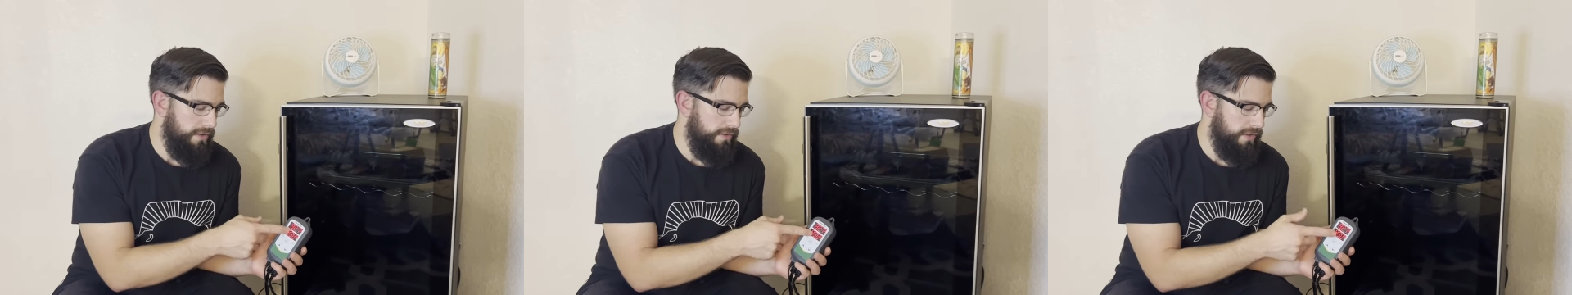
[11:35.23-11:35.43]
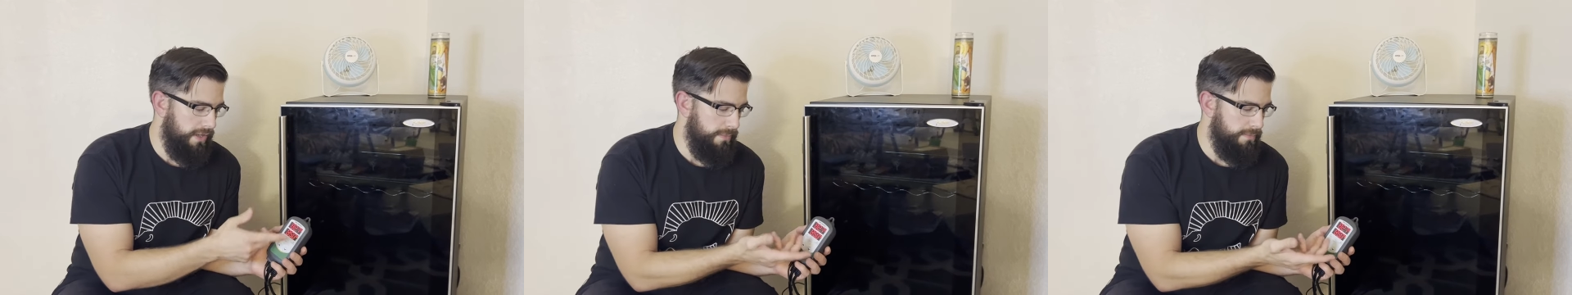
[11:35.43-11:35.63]

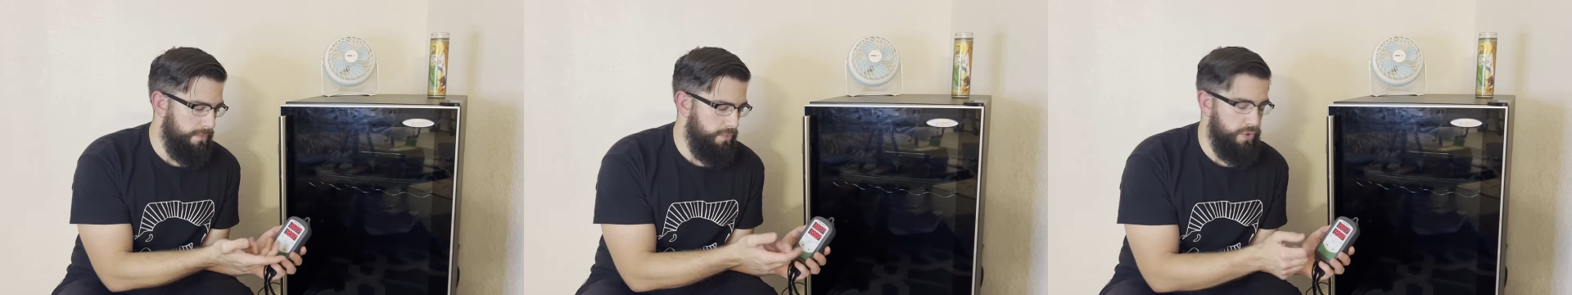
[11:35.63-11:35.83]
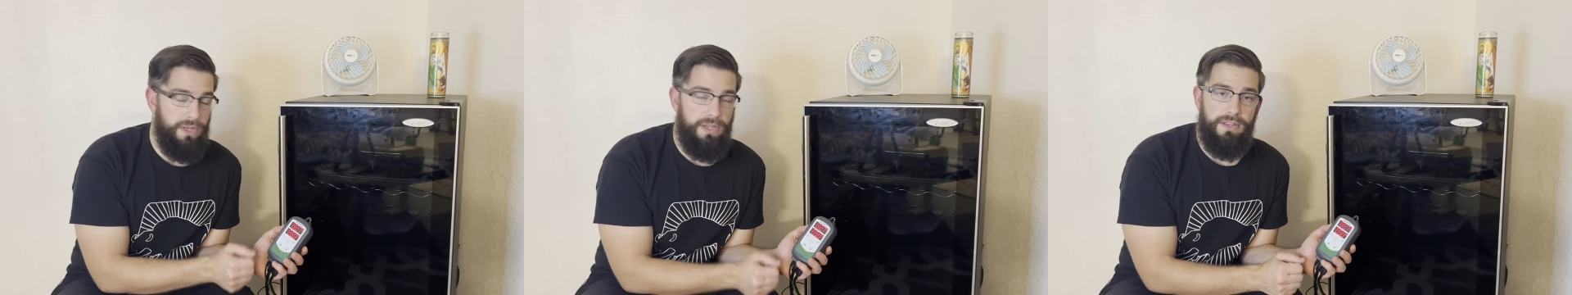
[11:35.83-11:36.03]
to keep
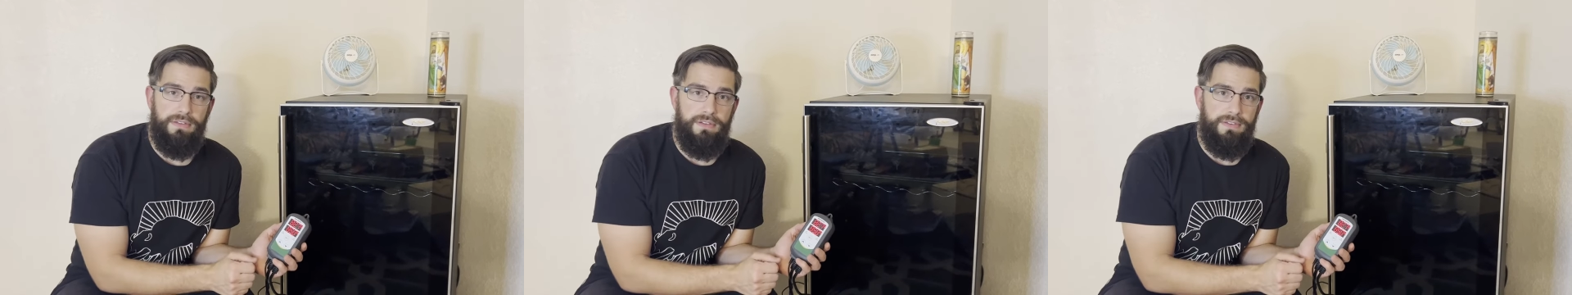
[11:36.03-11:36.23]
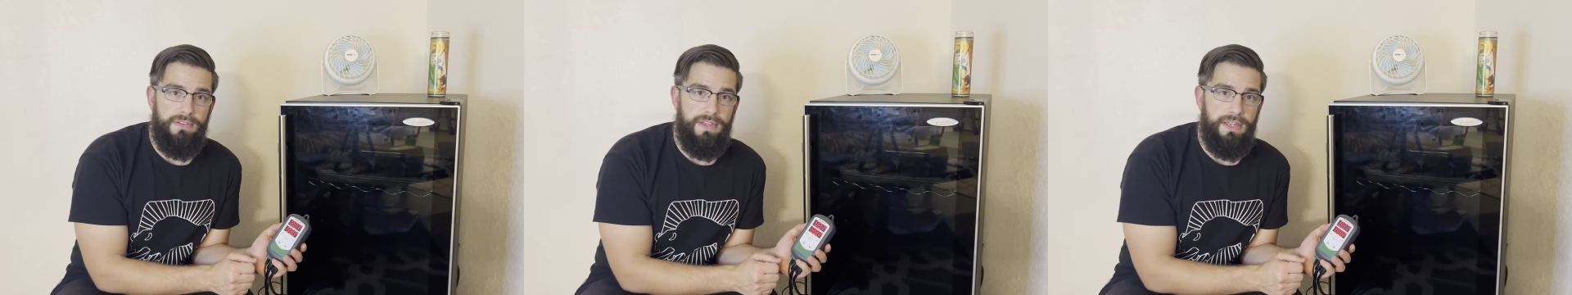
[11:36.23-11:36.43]
it pretty
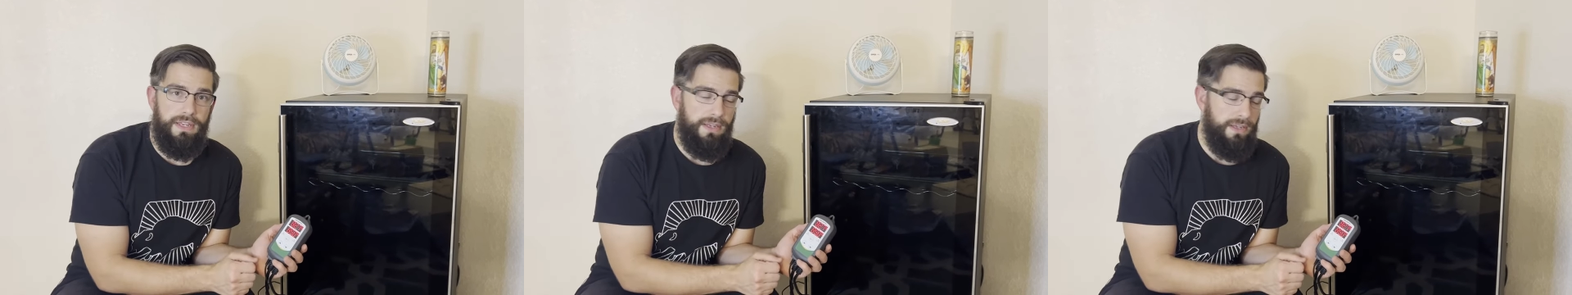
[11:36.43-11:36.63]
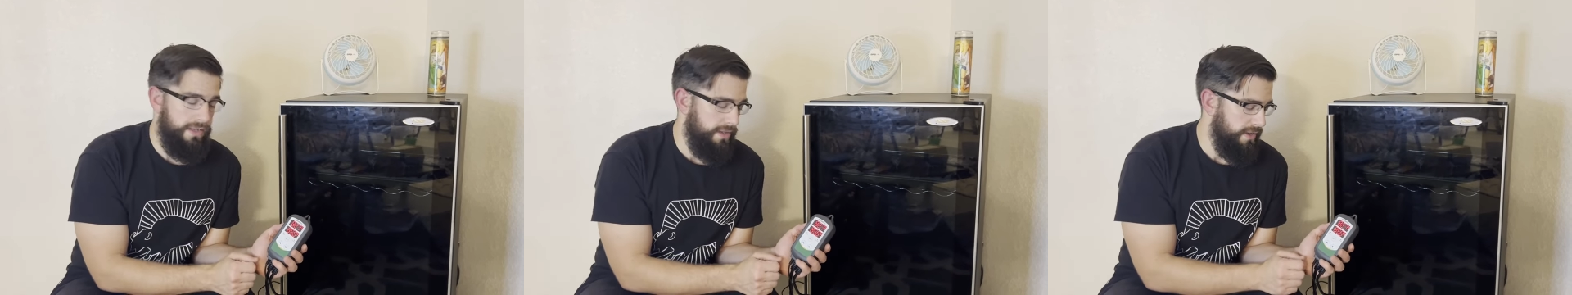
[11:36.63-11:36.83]
consistent,
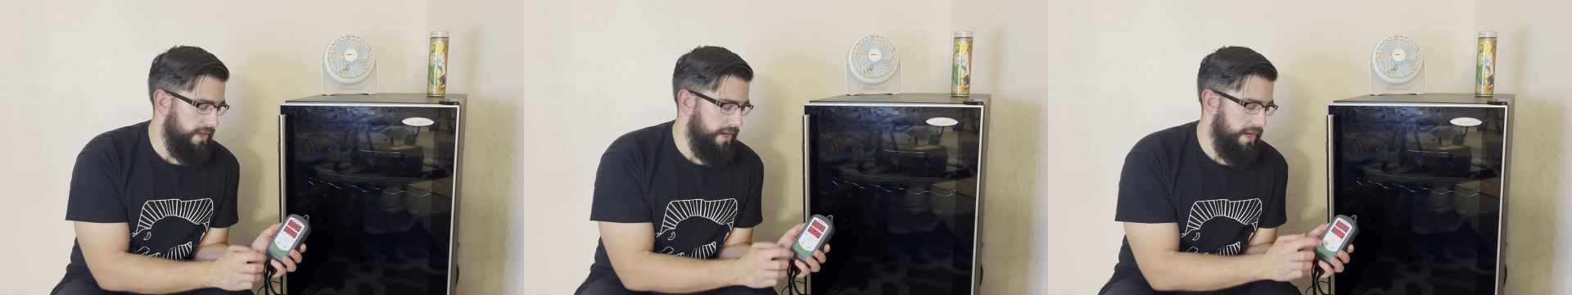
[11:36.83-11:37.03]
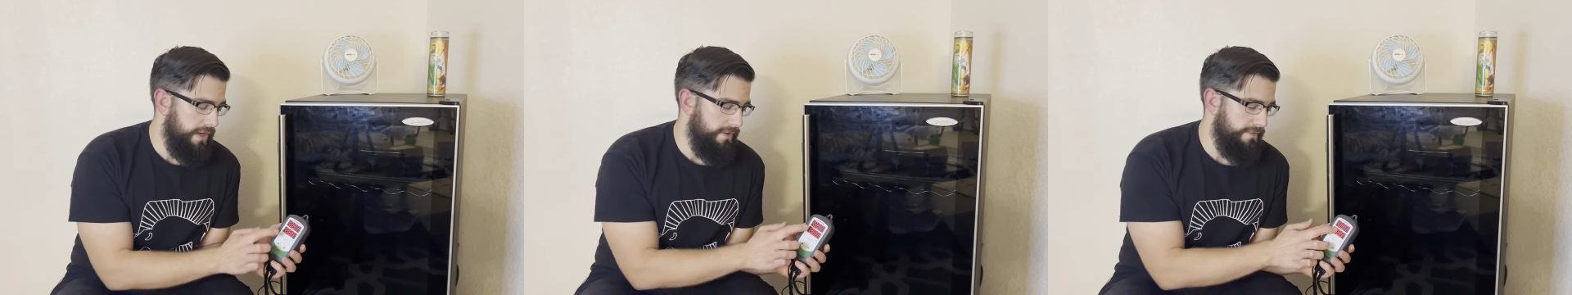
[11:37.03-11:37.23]

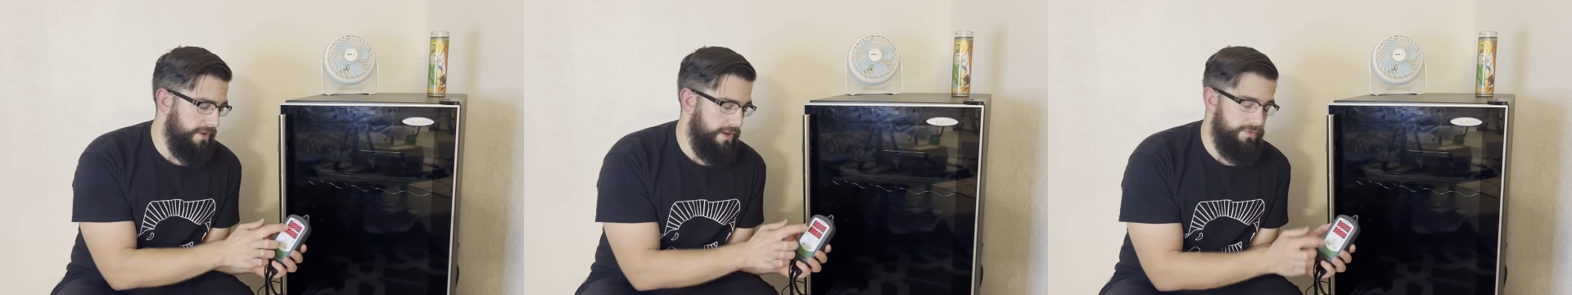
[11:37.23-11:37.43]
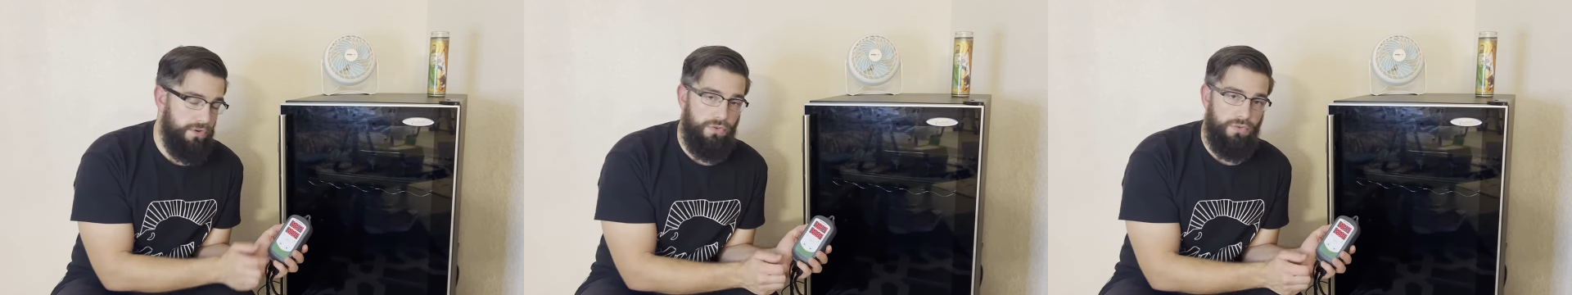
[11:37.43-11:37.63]

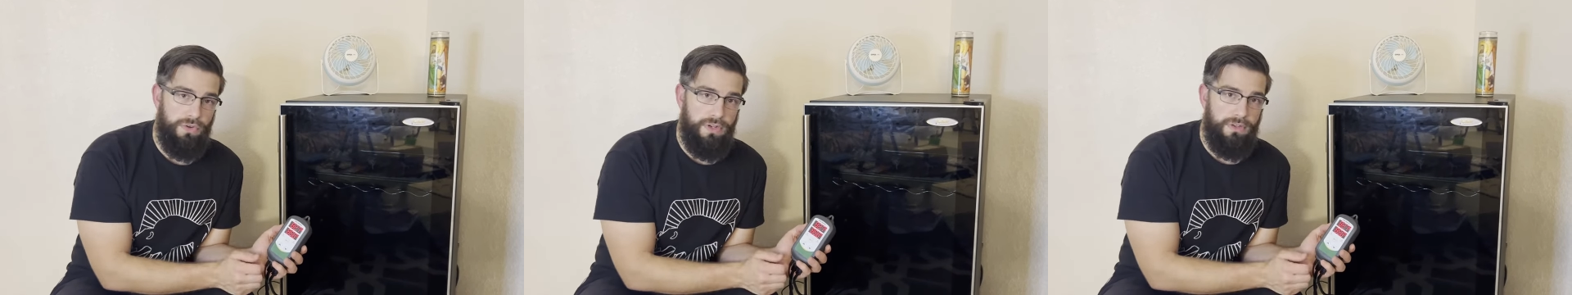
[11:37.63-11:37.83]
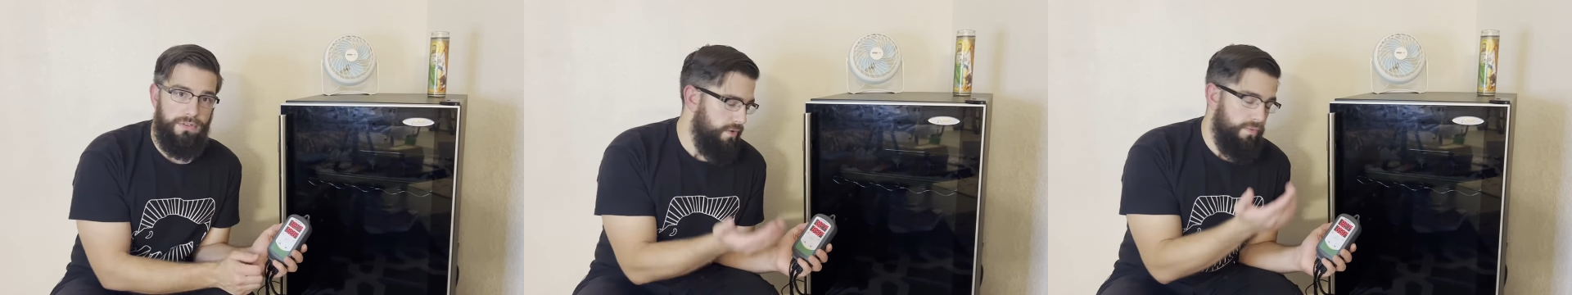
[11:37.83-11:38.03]
85
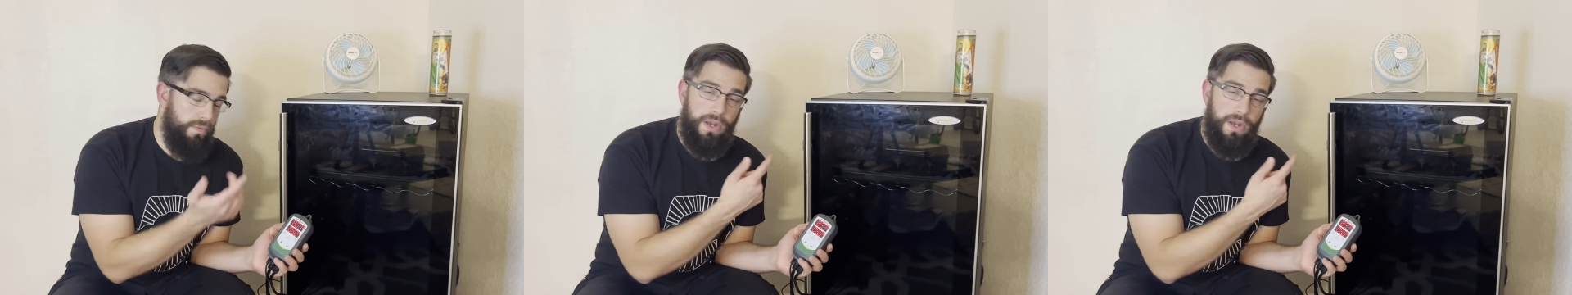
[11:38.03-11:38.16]
degrees.